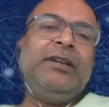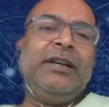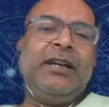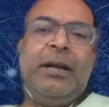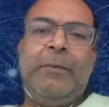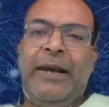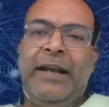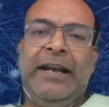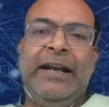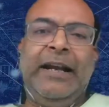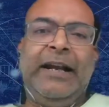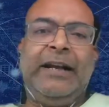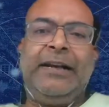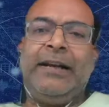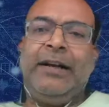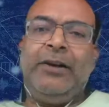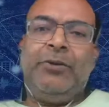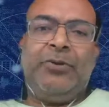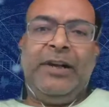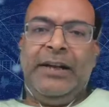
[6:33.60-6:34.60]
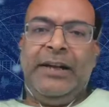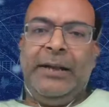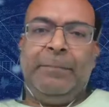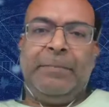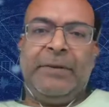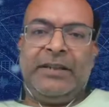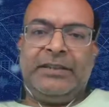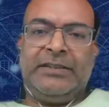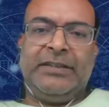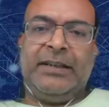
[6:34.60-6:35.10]
the remaining
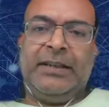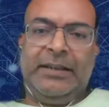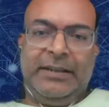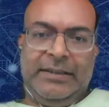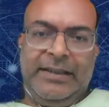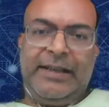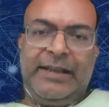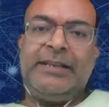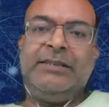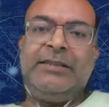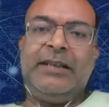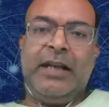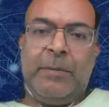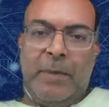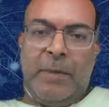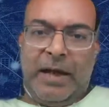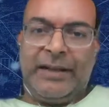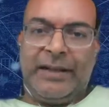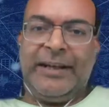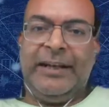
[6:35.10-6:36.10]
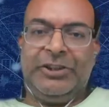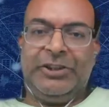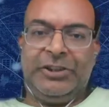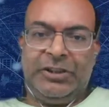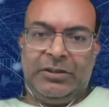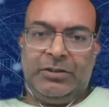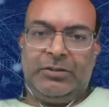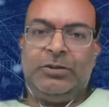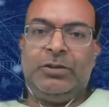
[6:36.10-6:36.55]
10-20%, there is a demarcation.